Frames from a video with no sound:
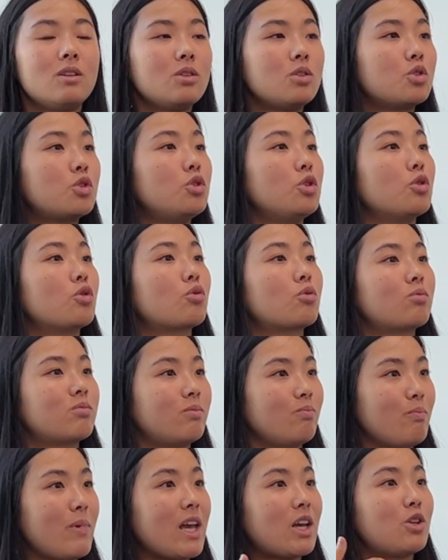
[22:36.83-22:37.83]
to
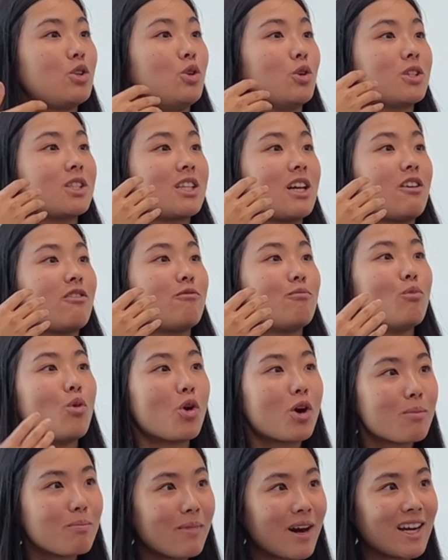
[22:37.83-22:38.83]
make yourself
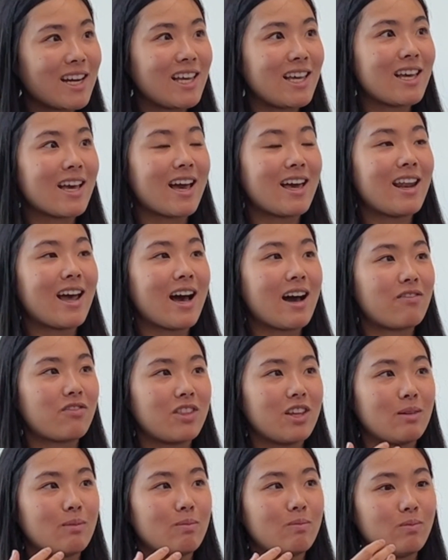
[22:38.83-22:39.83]
more money and have
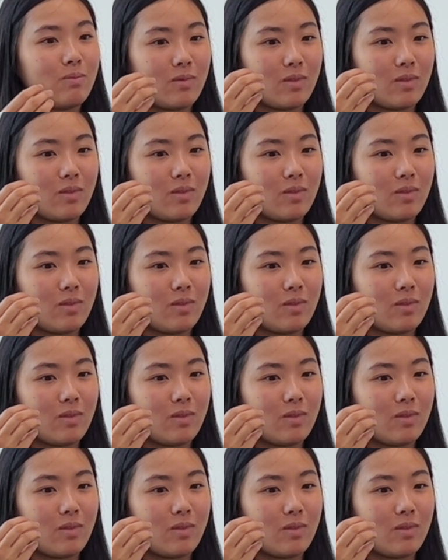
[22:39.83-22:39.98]
them